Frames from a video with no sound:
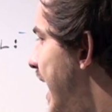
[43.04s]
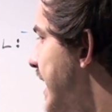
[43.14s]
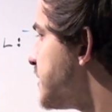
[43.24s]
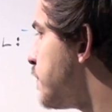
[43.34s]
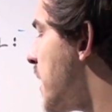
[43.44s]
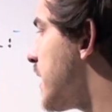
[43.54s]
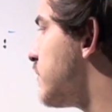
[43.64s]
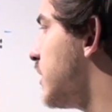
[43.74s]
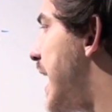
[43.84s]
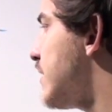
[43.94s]
its pair
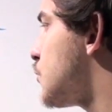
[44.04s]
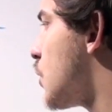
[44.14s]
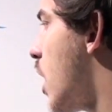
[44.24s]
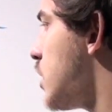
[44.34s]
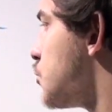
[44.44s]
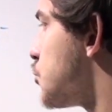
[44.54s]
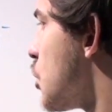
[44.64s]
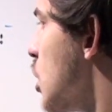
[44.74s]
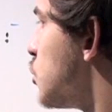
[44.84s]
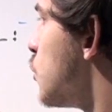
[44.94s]
of
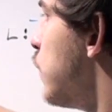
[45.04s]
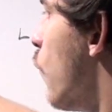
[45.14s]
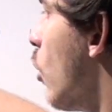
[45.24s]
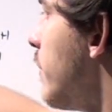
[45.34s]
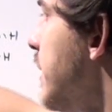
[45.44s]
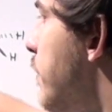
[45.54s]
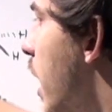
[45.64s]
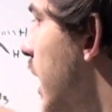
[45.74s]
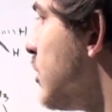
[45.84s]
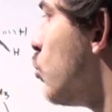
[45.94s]
electrons to form a
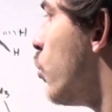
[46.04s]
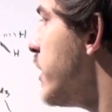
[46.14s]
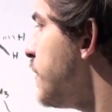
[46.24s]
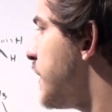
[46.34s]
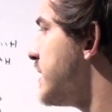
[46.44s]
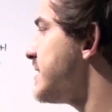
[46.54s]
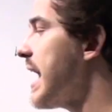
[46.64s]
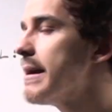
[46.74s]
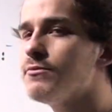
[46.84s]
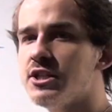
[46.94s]
bond with this
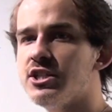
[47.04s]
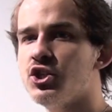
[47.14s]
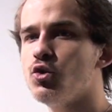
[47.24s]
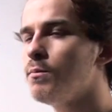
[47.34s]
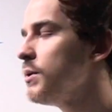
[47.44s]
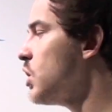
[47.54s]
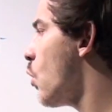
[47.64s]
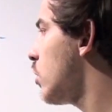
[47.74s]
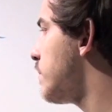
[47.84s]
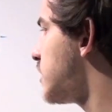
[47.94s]
empty 2p
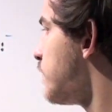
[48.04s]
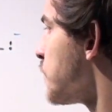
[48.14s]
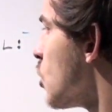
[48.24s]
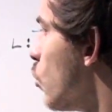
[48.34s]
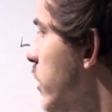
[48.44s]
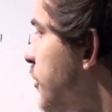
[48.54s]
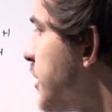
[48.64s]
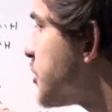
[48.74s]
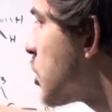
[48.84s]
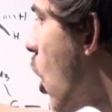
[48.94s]
orbital, with
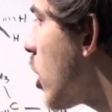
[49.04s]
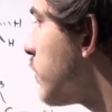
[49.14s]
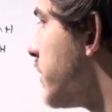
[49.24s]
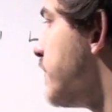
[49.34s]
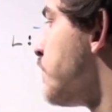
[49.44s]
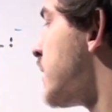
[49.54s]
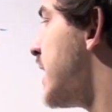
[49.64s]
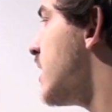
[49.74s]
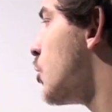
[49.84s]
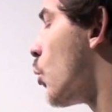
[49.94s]
this carbon.
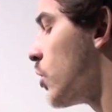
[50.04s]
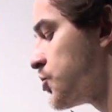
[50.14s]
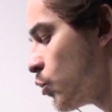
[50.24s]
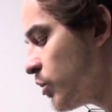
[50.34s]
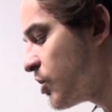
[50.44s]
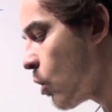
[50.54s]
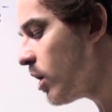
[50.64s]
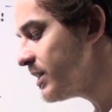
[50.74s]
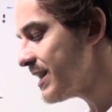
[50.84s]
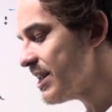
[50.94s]
In other words,
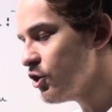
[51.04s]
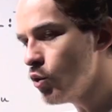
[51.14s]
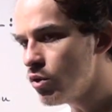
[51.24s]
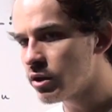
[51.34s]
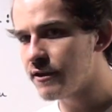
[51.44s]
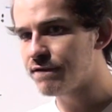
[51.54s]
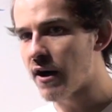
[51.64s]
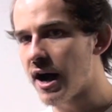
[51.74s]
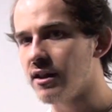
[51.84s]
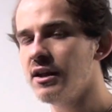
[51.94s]
recall that a
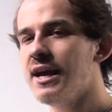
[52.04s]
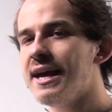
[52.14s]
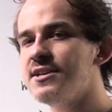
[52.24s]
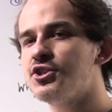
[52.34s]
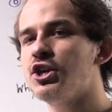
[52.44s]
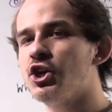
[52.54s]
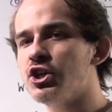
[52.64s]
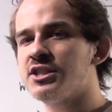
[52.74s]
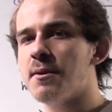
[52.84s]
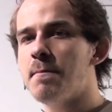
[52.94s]
nucleophile is a
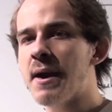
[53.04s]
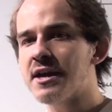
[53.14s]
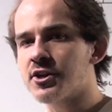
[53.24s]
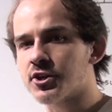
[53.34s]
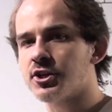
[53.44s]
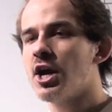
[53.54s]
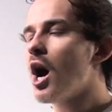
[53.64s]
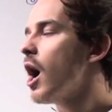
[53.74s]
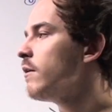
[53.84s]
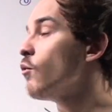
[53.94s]
good competitor
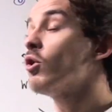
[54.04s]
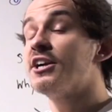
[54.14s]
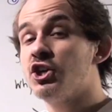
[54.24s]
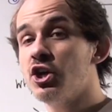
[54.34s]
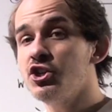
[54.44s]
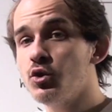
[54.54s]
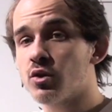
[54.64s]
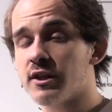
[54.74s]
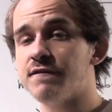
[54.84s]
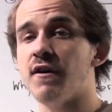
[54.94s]
of, or a good
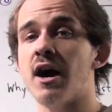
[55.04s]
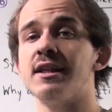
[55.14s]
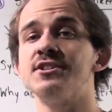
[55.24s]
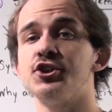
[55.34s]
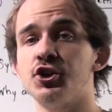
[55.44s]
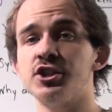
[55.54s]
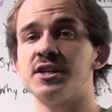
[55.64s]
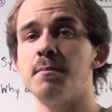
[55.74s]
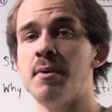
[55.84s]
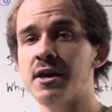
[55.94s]
nucleophile is a
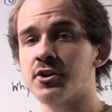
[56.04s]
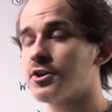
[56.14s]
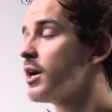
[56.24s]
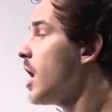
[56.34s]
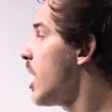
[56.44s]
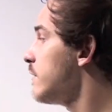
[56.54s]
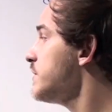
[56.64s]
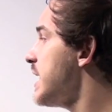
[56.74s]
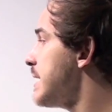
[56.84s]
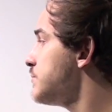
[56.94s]
good competitor
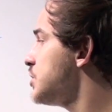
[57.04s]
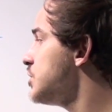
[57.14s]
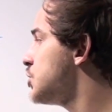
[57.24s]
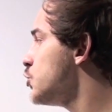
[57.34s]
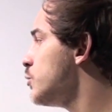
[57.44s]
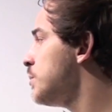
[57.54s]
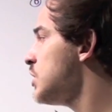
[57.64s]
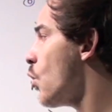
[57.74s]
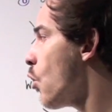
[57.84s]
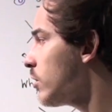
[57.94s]
of an empty
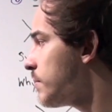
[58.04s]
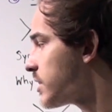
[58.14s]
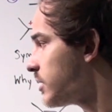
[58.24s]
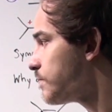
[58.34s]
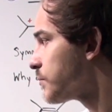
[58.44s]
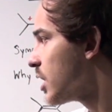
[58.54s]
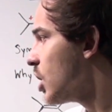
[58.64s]
2p orbital.